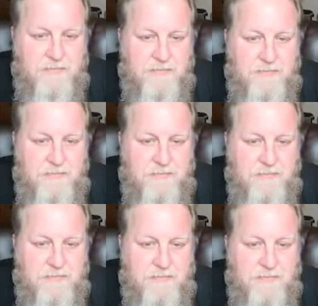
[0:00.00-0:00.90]

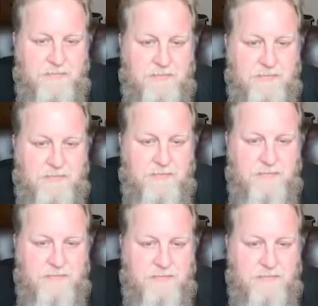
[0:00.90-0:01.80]

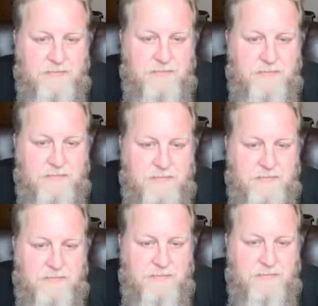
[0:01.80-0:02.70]

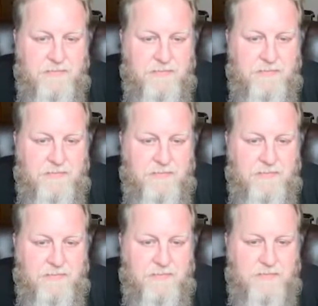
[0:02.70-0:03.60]

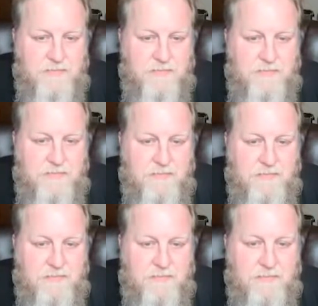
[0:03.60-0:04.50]

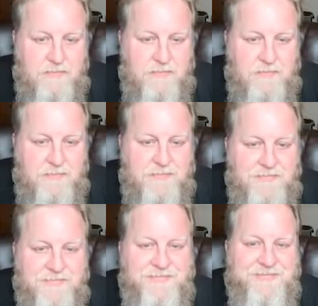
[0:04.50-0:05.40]

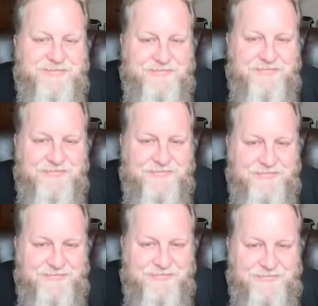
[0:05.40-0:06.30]

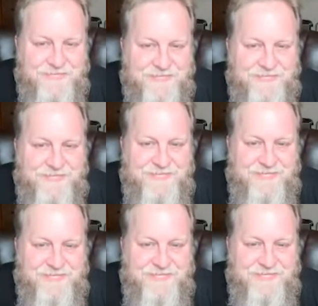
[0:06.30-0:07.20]

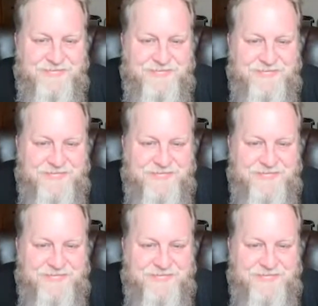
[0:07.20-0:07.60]
(silent)